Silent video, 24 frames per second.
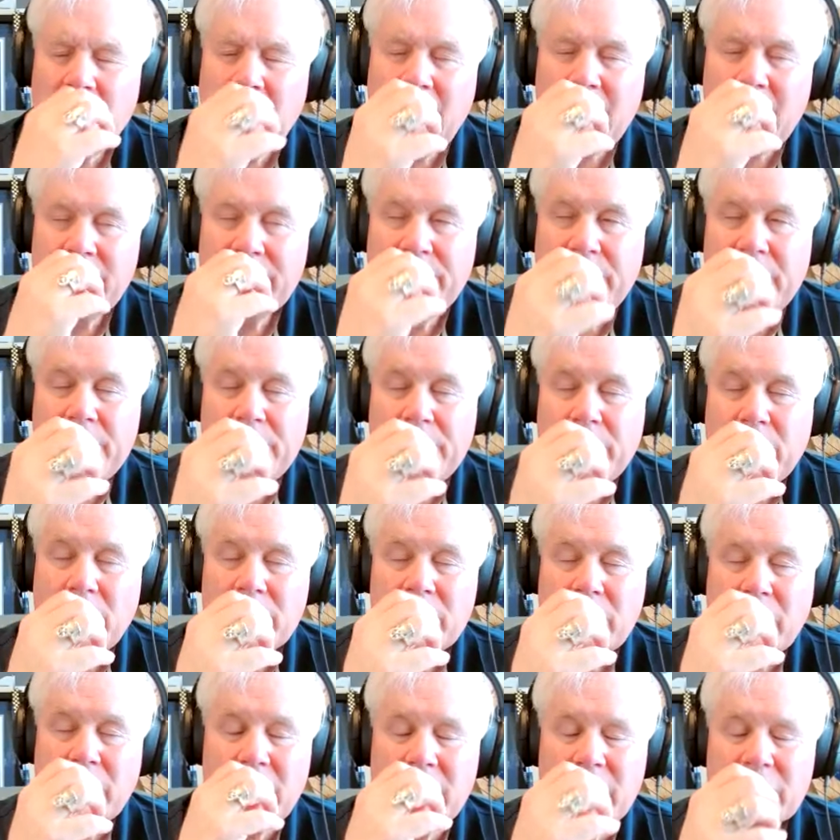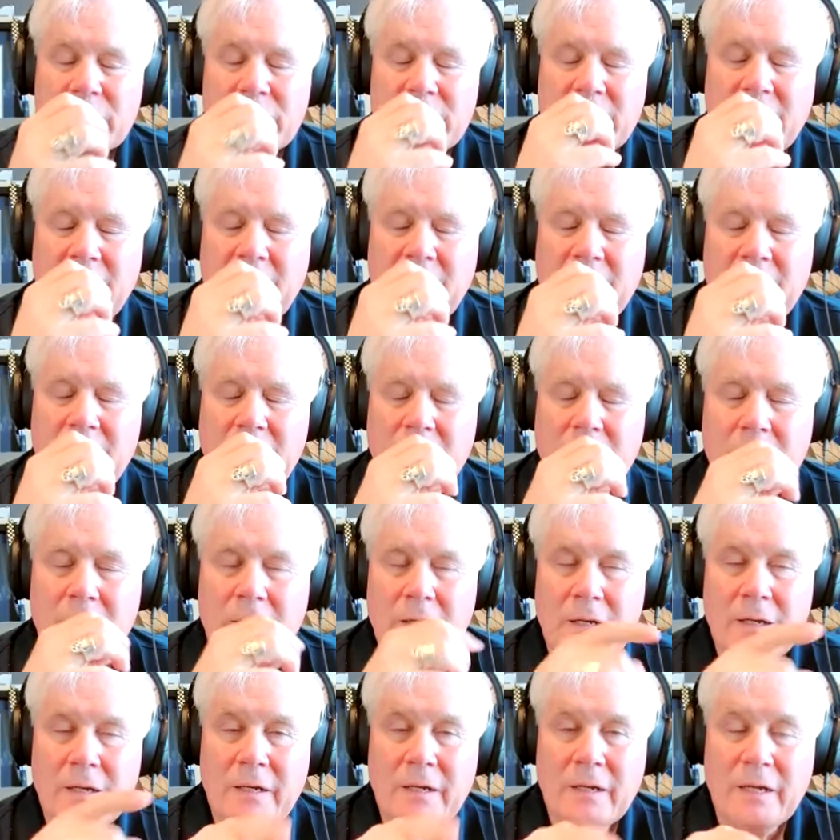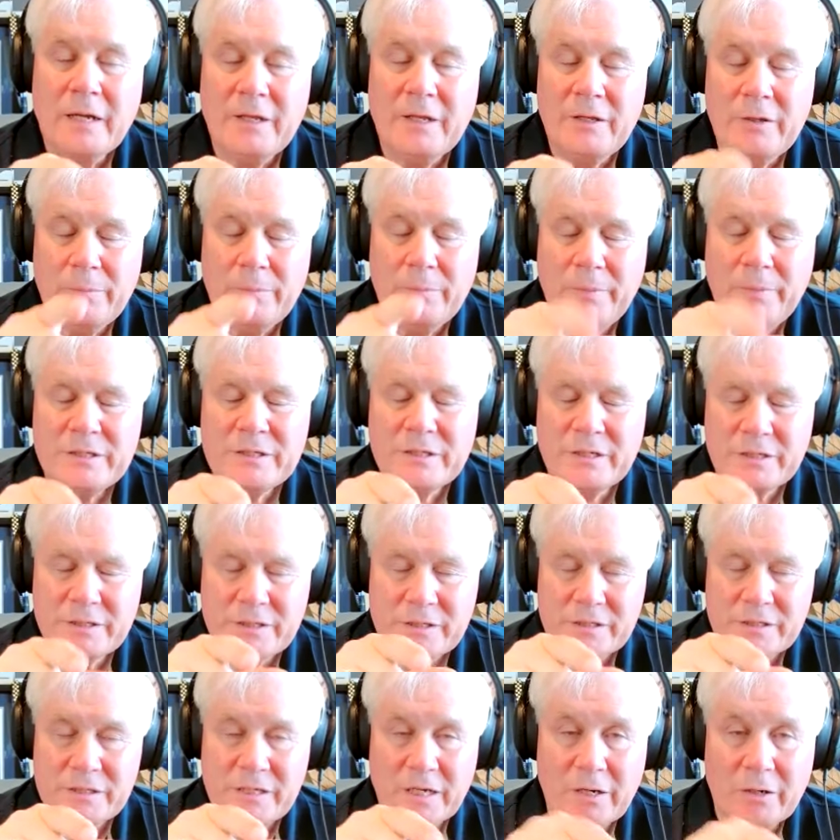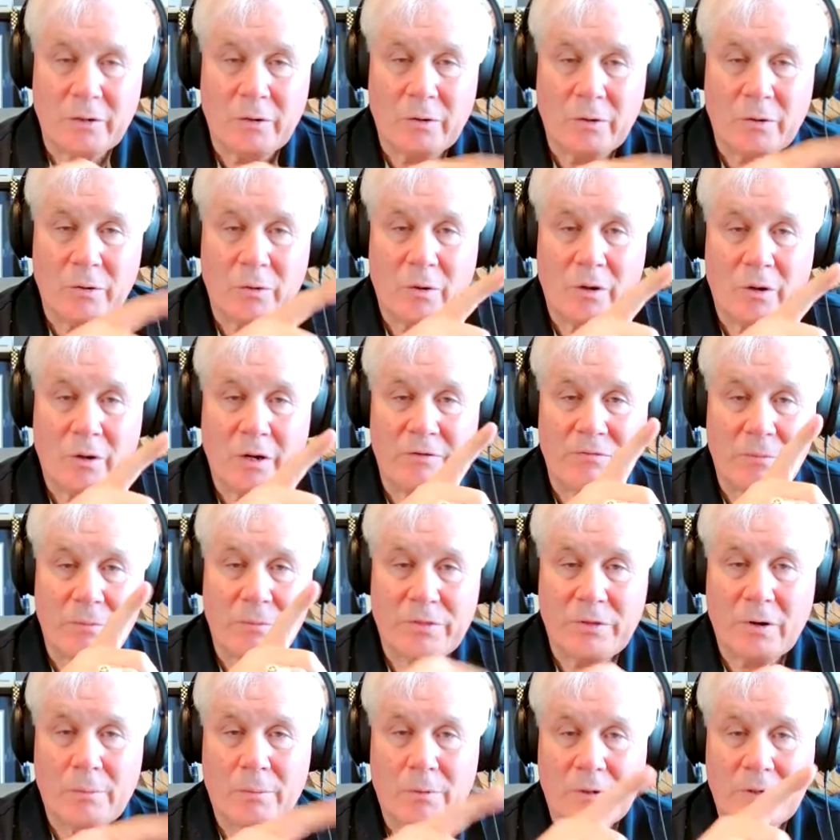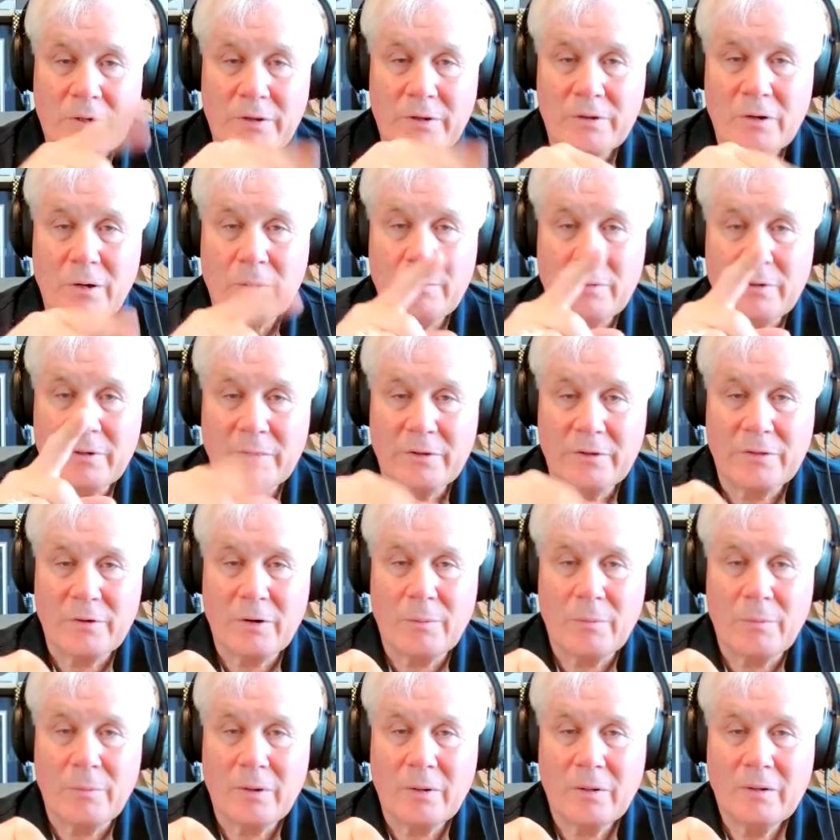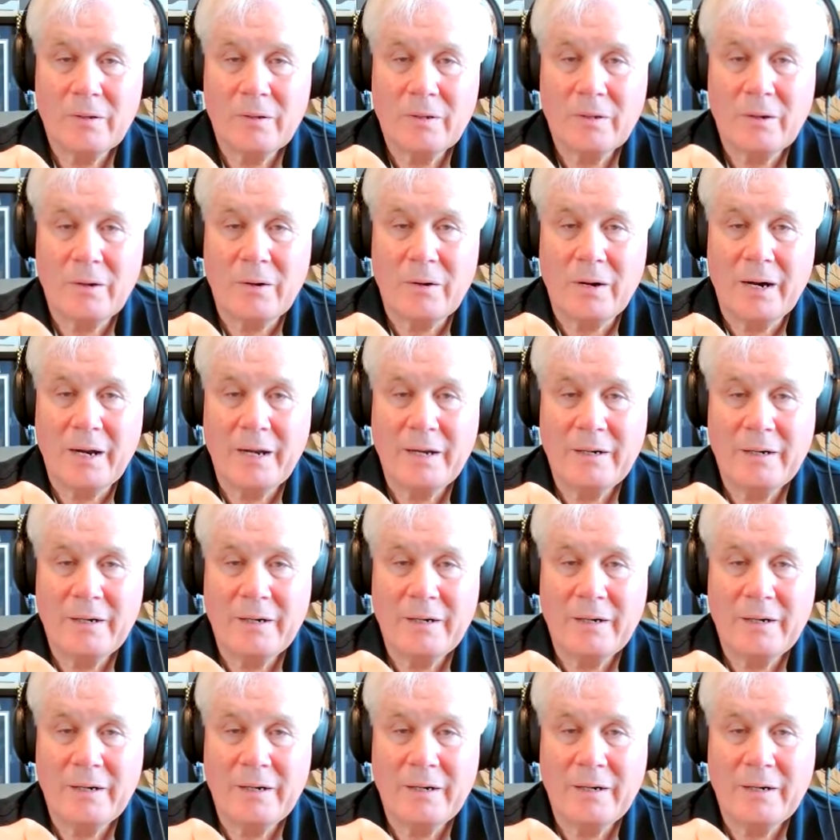lot of people don't understand. And you mentioned it just a second ago, going from thermal to thermal to thermal. All right.